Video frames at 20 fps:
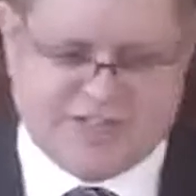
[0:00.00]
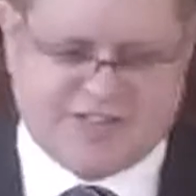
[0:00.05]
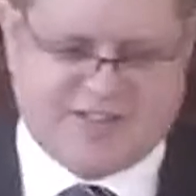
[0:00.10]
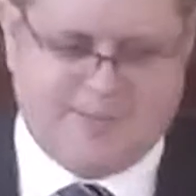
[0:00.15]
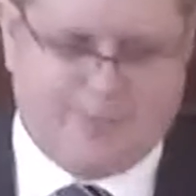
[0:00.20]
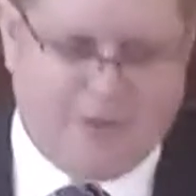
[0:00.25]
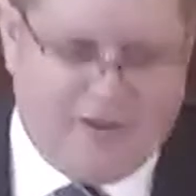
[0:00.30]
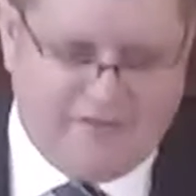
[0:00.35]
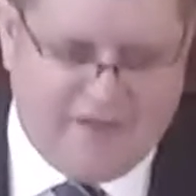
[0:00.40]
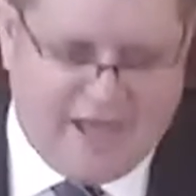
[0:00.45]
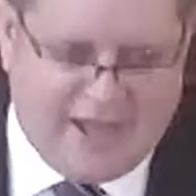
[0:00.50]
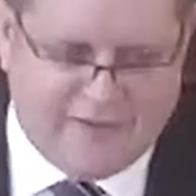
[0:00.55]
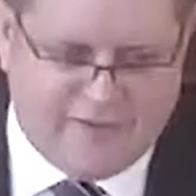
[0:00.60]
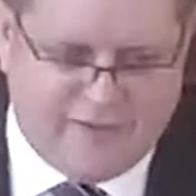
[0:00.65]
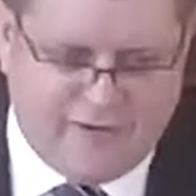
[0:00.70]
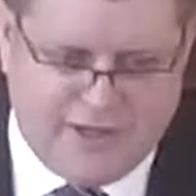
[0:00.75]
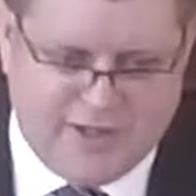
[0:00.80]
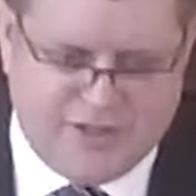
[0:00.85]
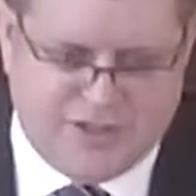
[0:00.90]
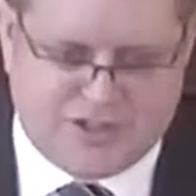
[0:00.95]
above
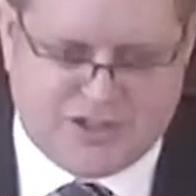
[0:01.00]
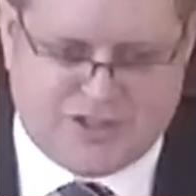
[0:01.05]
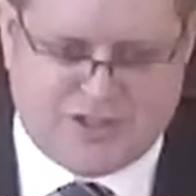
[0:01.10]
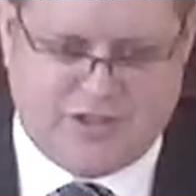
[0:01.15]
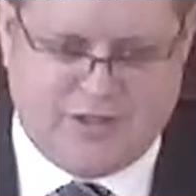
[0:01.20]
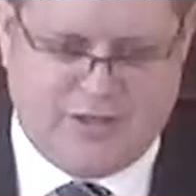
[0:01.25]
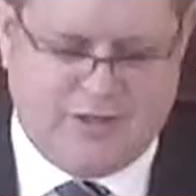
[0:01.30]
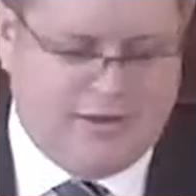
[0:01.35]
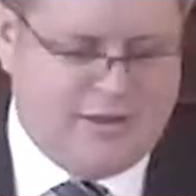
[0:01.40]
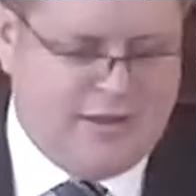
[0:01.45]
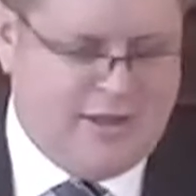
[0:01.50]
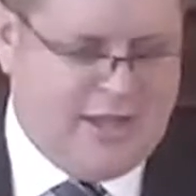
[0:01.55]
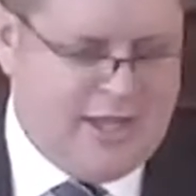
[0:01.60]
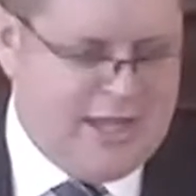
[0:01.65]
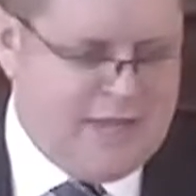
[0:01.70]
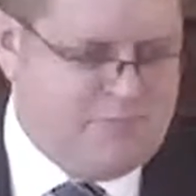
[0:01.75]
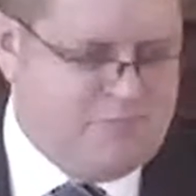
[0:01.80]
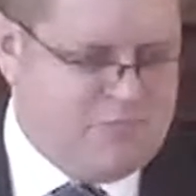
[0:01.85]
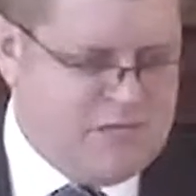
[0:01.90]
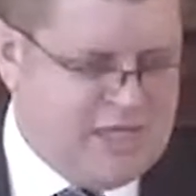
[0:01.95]
average,
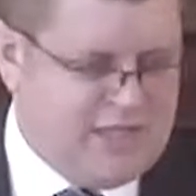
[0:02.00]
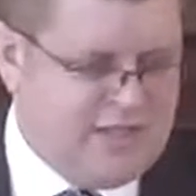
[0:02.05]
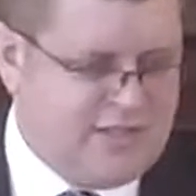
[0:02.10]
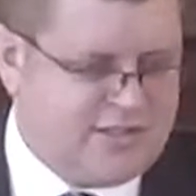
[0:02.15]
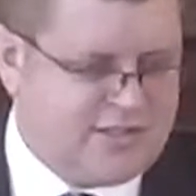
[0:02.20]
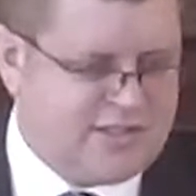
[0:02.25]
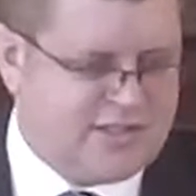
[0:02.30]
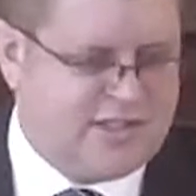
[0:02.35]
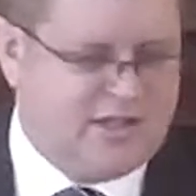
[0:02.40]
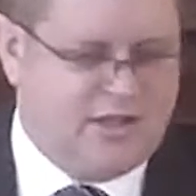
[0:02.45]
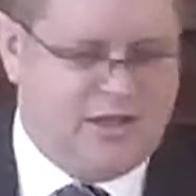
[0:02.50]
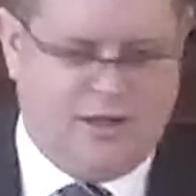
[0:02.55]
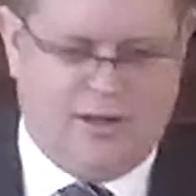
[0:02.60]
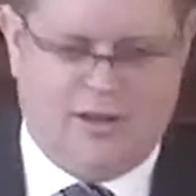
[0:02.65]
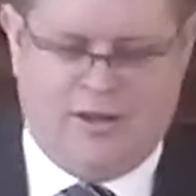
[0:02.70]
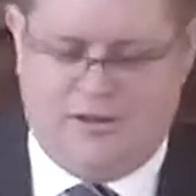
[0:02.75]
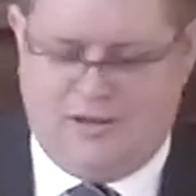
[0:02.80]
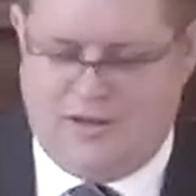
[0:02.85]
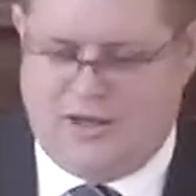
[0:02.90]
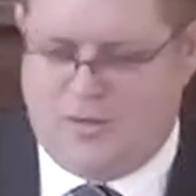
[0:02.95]
it means
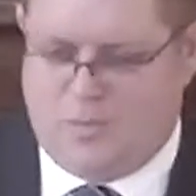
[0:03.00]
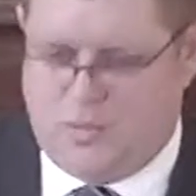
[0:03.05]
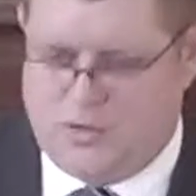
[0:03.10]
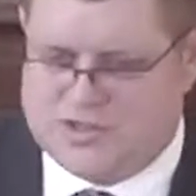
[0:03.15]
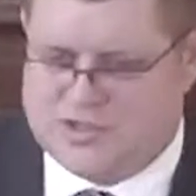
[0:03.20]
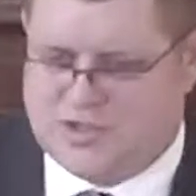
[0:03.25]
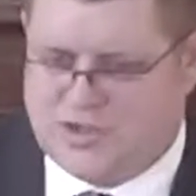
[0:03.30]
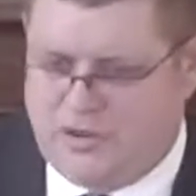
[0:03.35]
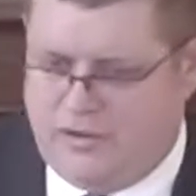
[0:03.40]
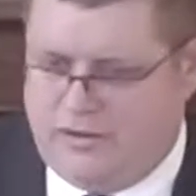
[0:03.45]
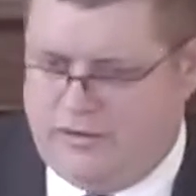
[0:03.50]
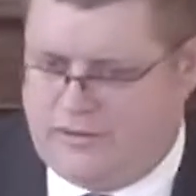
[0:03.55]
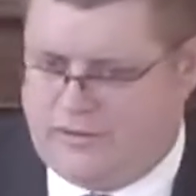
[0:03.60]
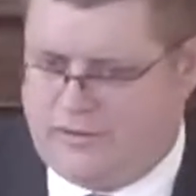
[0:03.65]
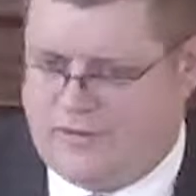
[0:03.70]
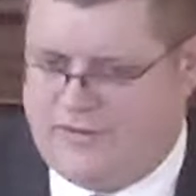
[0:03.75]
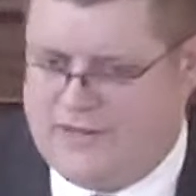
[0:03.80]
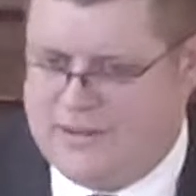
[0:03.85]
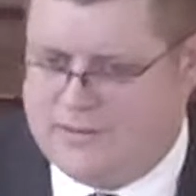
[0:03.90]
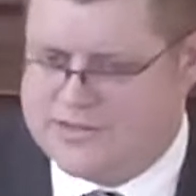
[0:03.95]
that it was good.
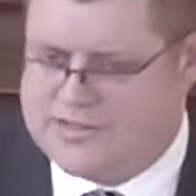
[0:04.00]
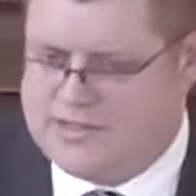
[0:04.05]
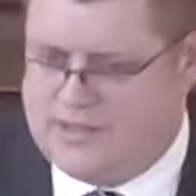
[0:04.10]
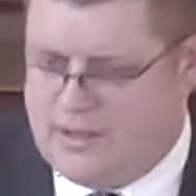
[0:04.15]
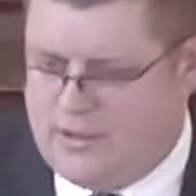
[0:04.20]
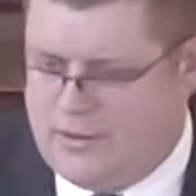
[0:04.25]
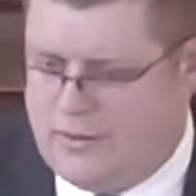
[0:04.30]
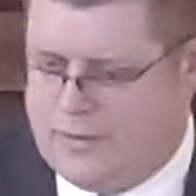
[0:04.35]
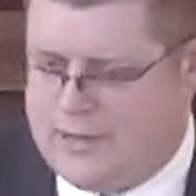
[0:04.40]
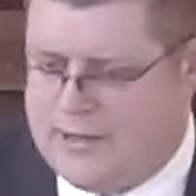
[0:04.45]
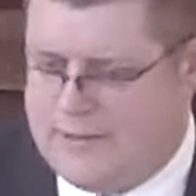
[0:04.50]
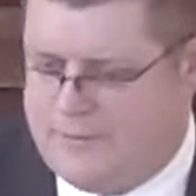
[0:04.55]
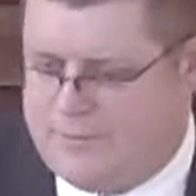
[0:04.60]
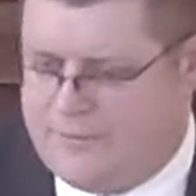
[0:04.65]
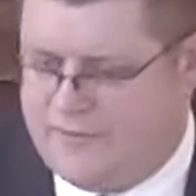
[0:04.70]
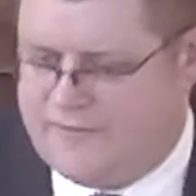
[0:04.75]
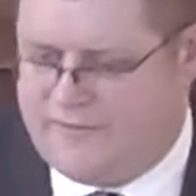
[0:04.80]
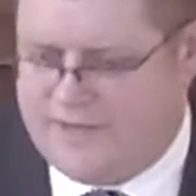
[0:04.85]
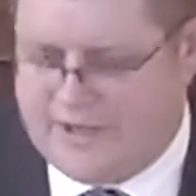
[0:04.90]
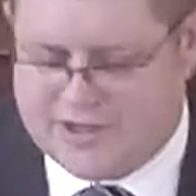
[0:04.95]
There was no
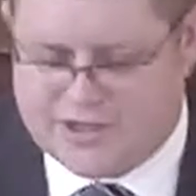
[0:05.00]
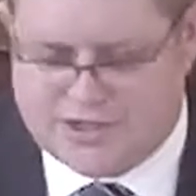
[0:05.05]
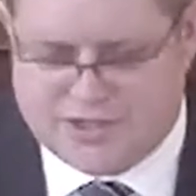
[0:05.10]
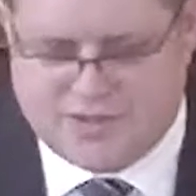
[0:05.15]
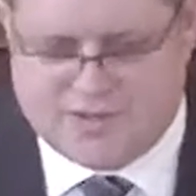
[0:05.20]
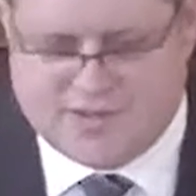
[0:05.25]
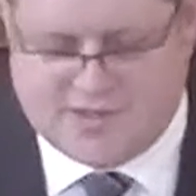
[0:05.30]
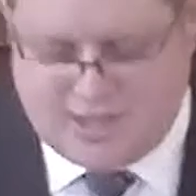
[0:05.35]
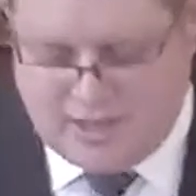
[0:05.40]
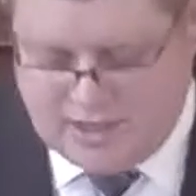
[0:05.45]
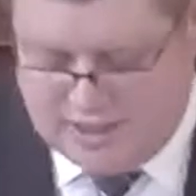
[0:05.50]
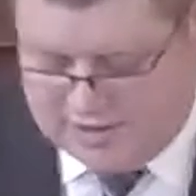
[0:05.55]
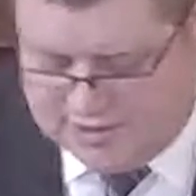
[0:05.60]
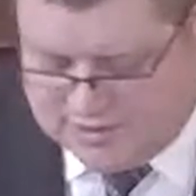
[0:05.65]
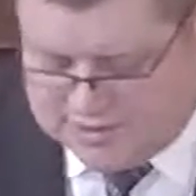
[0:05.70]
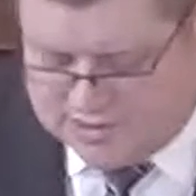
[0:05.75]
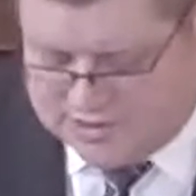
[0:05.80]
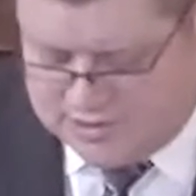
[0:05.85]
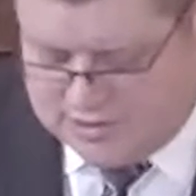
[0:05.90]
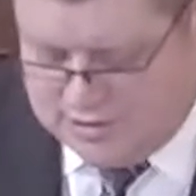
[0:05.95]
imperfections in
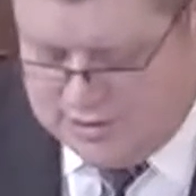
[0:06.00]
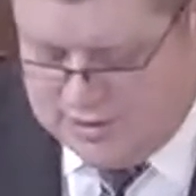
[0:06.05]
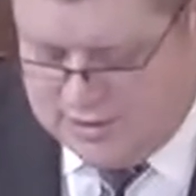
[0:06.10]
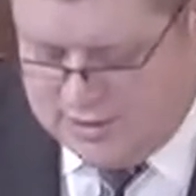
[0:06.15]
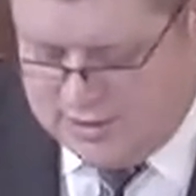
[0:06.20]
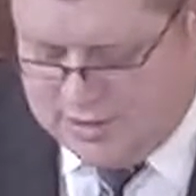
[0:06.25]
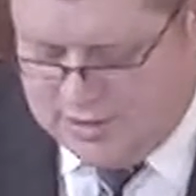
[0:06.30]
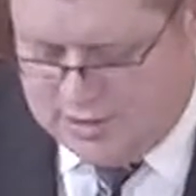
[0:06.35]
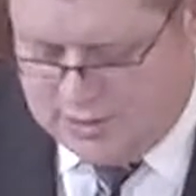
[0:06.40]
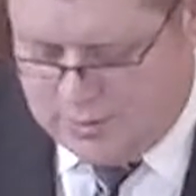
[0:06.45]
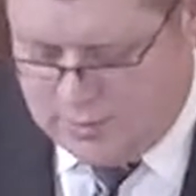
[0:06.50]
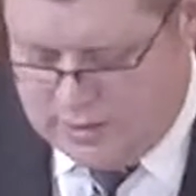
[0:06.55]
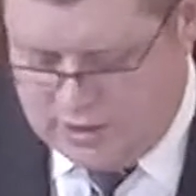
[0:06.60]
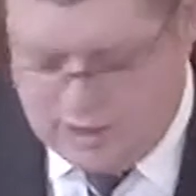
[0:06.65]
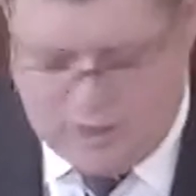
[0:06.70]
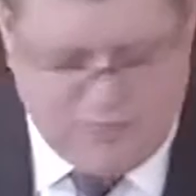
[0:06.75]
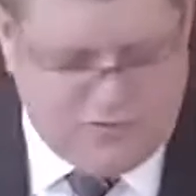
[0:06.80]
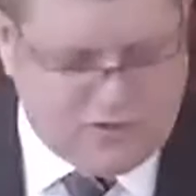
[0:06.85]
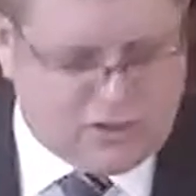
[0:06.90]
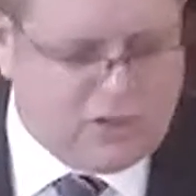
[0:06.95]
it. We
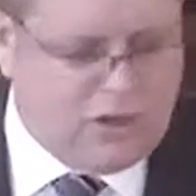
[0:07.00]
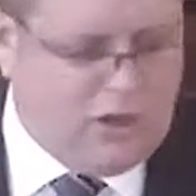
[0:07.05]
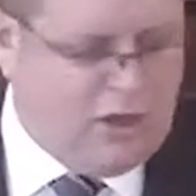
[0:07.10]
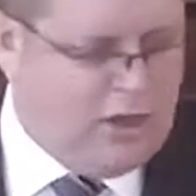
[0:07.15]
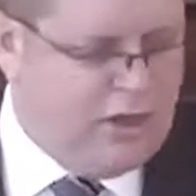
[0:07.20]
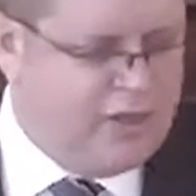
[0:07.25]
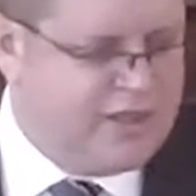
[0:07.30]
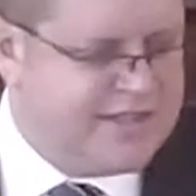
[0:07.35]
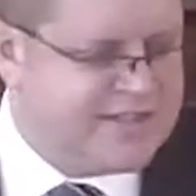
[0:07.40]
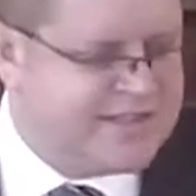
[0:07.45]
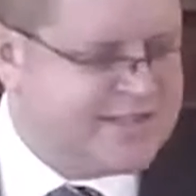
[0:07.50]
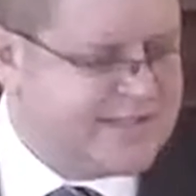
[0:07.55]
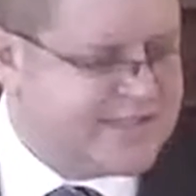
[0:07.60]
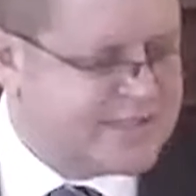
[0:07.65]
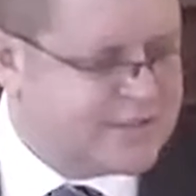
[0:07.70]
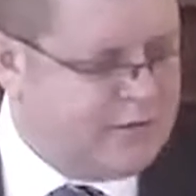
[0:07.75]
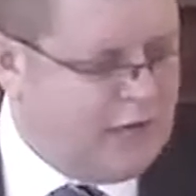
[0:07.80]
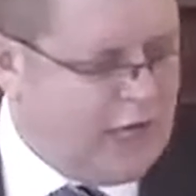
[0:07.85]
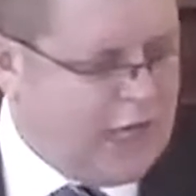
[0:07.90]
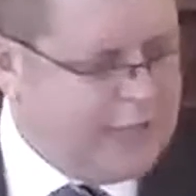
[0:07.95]
know that God is
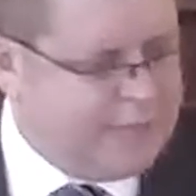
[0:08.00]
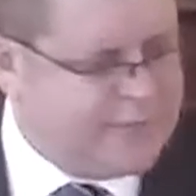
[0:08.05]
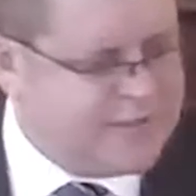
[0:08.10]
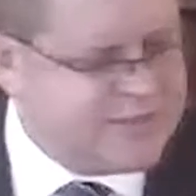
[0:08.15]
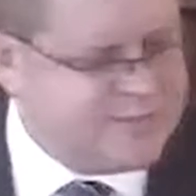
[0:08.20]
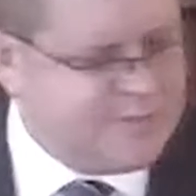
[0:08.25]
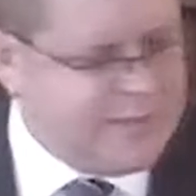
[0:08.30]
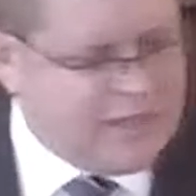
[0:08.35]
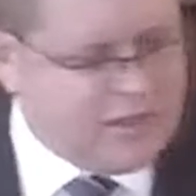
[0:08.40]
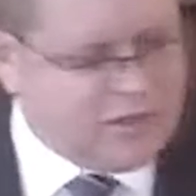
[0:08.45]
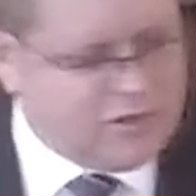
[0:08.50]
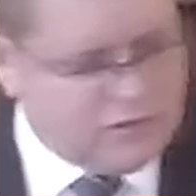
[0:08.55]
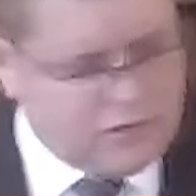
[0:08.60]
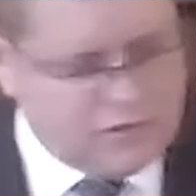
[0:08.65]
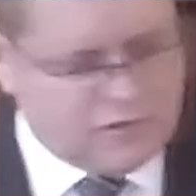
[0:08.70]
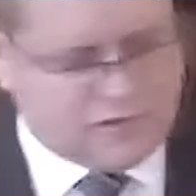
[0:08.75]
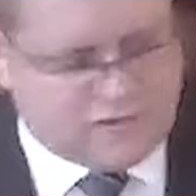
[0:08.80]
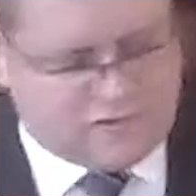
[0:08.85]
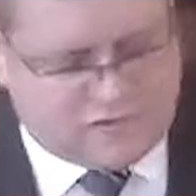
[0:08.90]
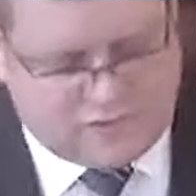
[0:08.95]
described as being
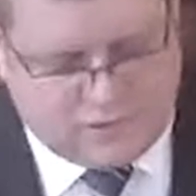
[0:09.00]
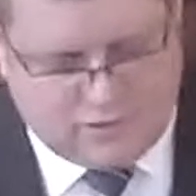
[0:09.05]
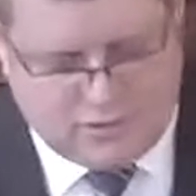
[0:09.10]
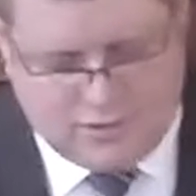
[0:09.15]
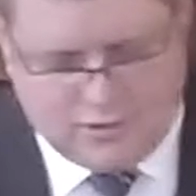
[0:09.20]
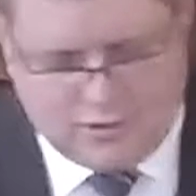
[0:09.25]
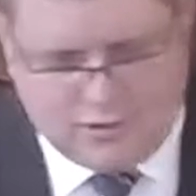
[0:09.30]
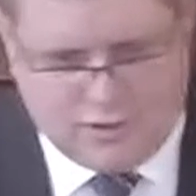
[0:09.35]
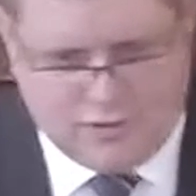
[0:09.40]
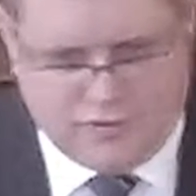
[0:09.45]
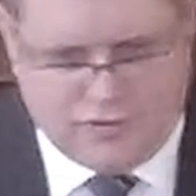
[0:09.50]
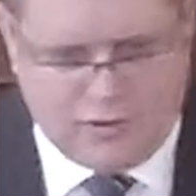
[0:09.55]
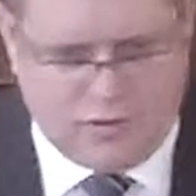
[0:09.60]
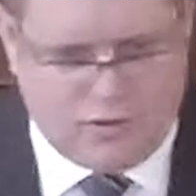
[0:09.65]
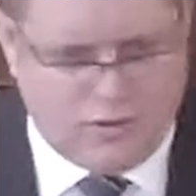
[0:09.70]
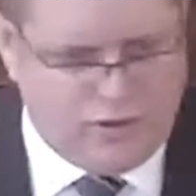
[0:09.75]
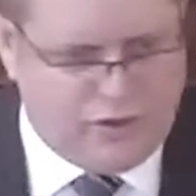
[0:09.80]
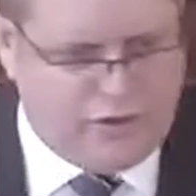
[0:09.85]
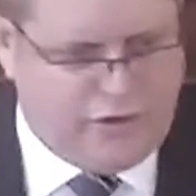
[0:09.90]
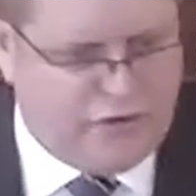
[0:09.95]
good. The
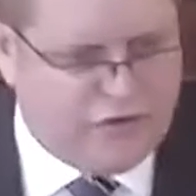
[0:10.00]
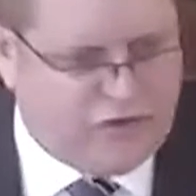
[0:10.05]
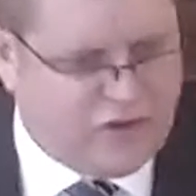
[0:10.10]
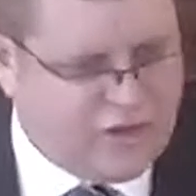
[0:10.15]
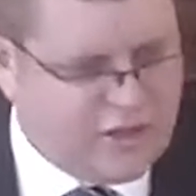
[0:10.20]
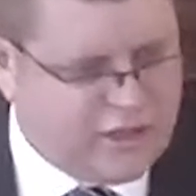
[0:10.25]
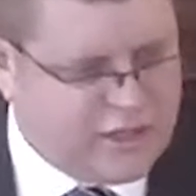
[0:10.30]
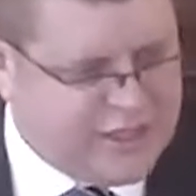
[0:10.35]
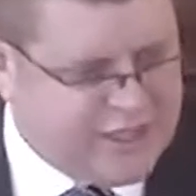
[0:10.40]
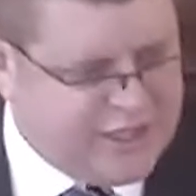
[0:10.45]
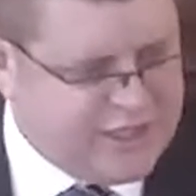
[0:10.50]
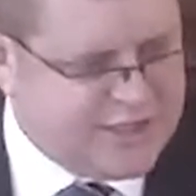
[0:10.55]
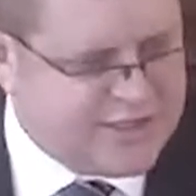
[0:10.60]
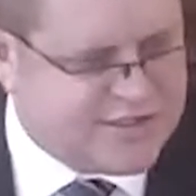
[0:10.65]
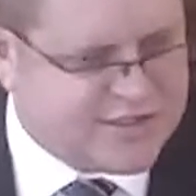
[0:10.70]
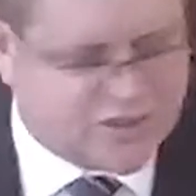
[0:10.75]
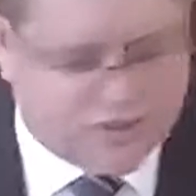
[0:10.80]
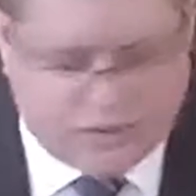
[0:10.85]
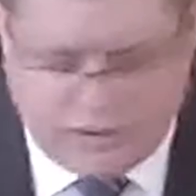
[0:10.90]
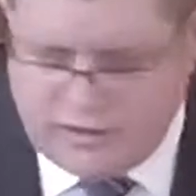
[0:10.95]
Lord
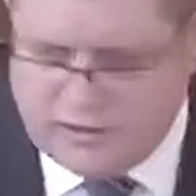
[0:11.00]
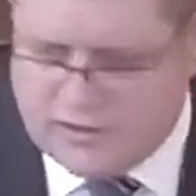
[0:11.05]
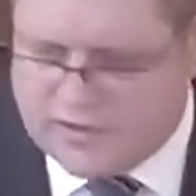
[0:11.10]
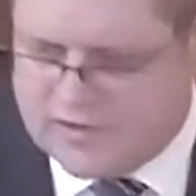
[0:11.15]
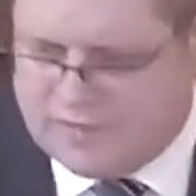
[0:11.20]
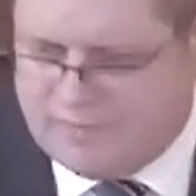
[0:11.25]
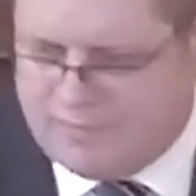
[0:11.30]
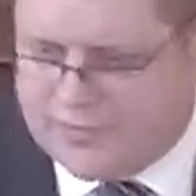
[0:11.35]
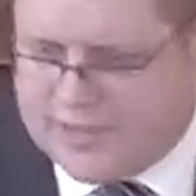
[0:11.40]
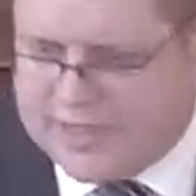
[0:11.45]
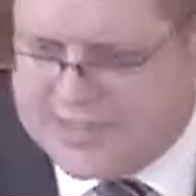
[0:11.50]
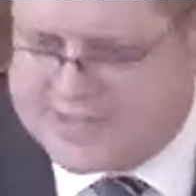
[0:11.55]
is good, as